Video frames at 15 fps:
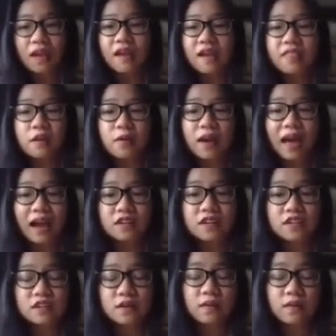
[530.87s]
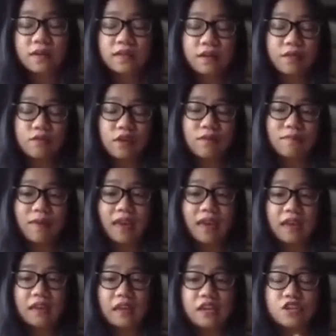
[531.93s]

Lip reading: And there were only the 3 main